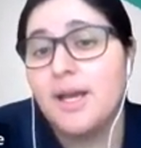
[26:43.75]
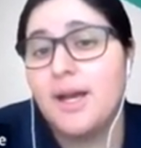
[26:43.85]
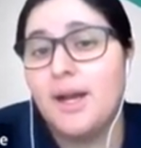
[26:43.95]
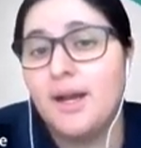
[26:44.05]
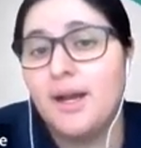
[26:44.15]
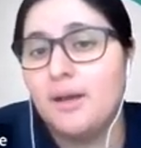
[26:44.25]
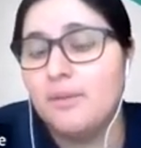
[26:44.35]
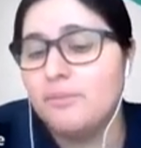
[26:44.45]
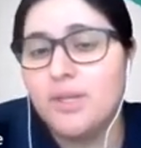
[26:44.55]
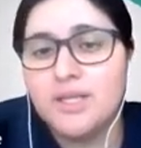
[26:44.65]

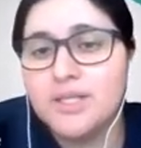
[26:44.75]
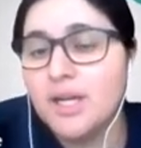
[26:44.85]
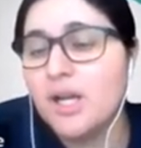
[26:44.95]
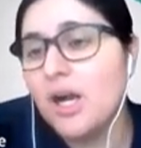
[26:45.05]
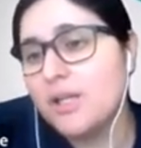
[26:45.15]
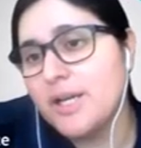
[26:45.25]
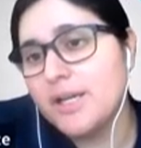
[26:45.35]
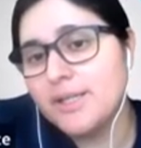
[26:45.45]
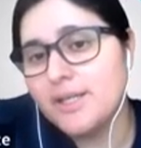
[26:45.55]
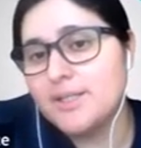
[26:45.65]
Um, they just need to
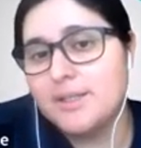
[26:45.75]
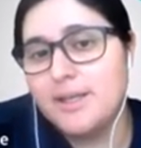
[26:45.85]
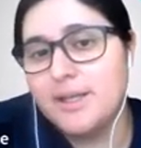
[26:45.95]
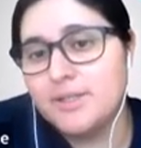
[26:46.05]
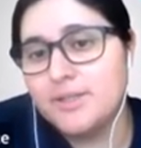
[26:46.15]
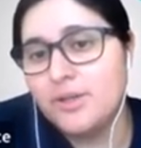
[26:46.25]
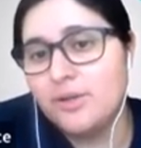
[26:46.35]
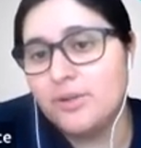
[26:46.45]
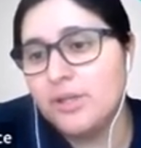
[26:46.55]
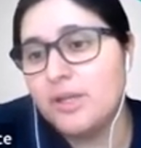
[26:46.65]
contact us and let us
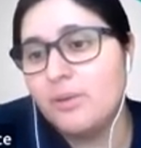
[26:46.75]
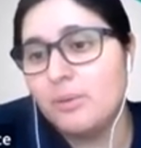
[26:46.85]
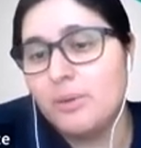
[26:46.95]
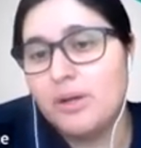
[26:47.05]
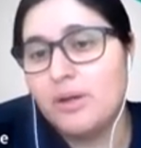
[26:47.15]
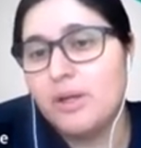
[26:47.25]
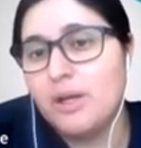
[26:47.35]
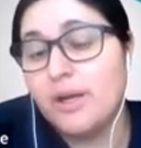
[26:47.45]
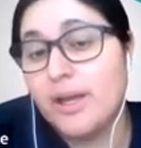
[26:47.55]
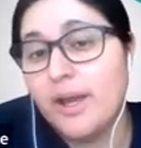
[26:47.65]
know that they would want
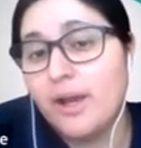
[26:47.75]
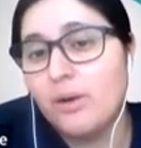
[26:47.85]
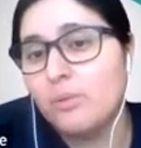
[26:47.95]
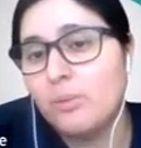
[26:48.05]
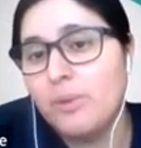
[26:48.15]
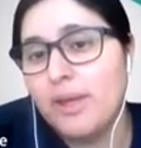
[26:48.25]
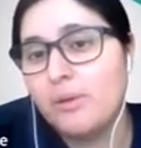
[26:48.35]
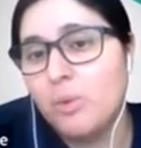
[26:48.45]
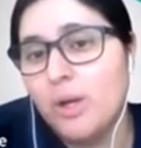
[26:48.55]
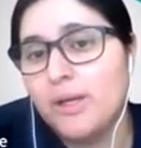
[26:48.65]
a, an account and we'll make
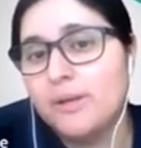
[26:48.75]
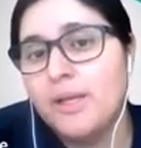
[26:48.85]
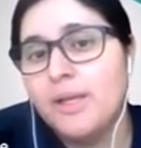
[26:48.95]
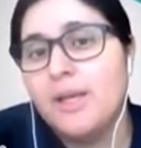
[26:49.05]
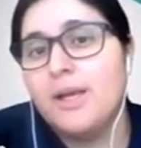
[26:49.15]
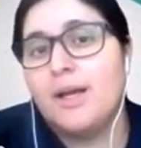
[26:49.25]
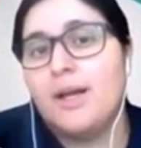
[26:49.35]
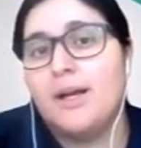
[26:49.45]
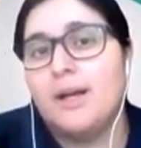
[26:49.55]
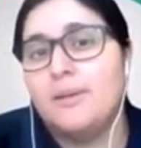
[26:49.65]
them one.
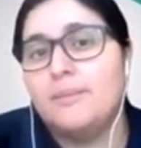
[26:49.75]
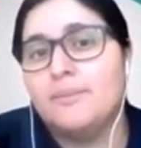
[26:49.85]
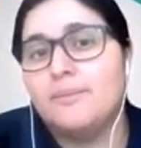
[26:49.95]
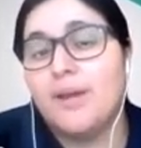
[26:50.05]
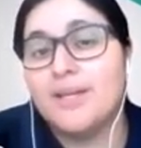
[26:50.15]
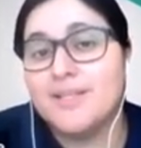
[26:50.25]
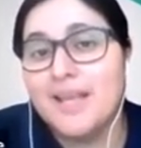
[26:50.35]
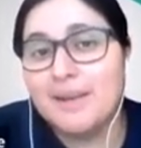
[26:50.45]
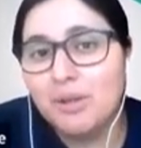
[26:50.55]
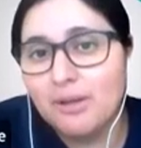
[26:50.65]
Um, my
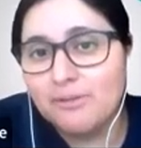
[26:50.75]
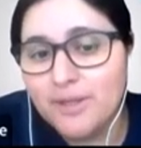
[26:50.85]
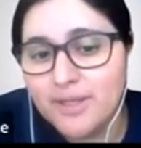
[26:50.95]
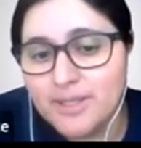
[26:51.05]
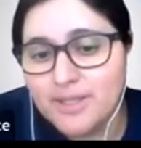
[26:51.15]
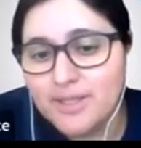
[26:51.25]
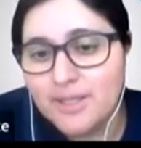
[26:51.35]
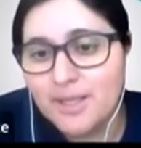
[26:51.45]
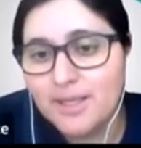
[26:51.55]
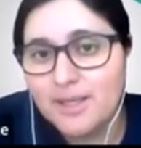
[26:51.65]
example of this
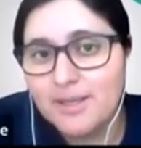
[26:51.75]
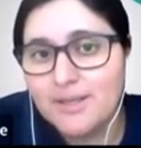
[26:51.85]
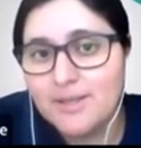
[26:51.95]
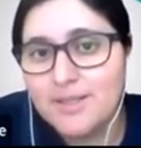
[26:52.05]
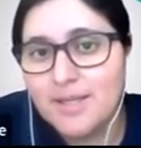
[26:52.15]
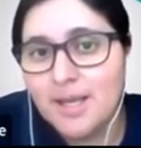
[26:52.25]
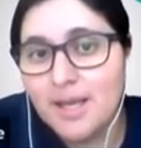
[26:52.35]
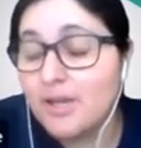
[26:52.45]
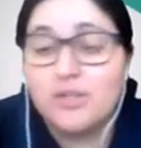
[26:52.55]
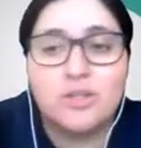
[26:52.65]
is
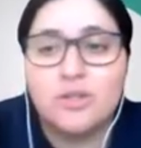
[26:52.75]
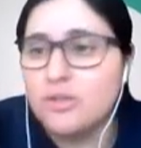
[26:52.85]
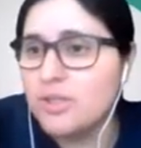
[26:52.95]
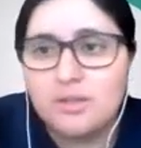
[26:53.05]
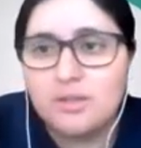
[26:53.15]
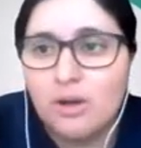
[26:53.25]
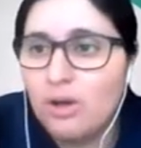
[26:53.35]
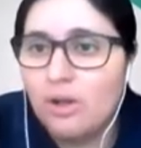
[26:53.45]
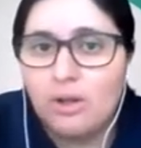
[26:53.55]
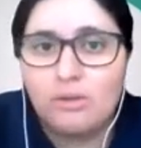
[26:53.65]
I used to use this
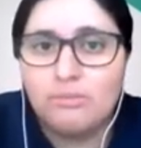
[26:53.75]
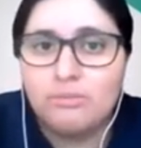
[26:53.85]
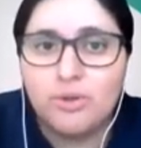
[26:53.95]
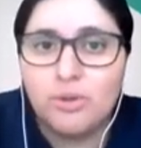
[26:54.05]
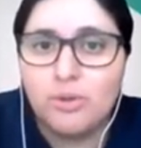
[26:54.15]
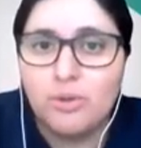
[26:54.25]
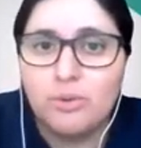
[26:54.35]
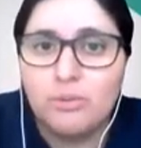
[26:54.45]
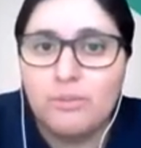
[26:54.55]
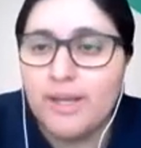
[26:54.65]
all
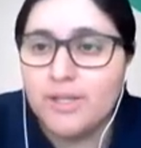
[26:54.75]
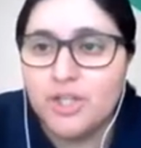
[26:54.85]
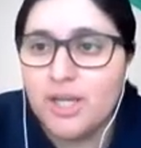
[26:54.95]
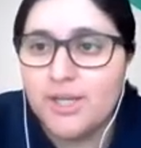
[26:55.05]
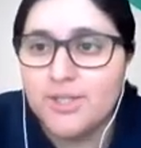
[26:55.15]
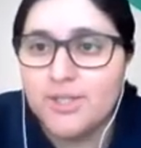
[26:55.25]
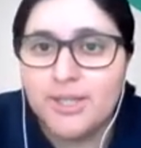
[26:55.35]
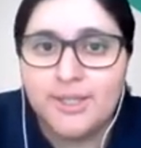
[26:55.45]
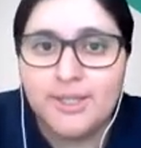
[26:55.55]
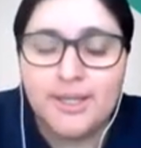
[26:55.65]
through my
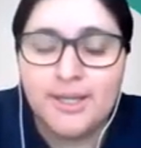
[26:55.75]
education.